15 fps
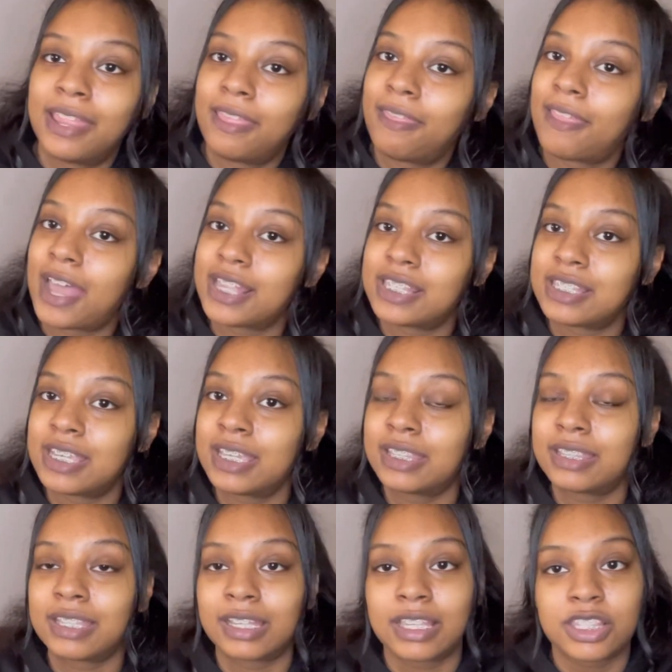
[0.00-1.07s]
That's
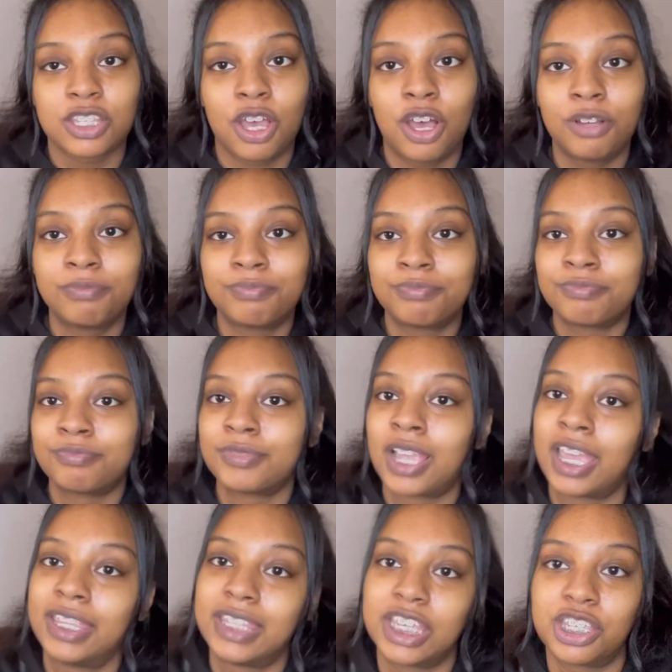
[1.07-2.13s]
it. That's all.
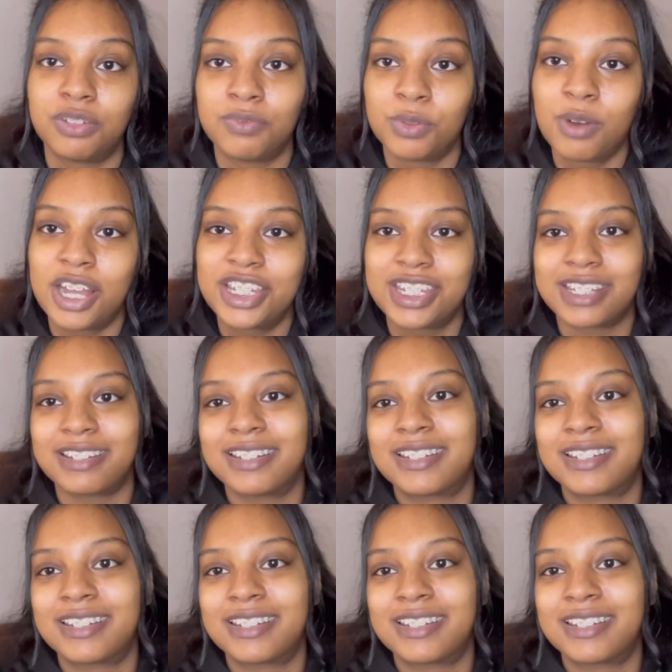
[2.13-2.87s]
Thank you for watching.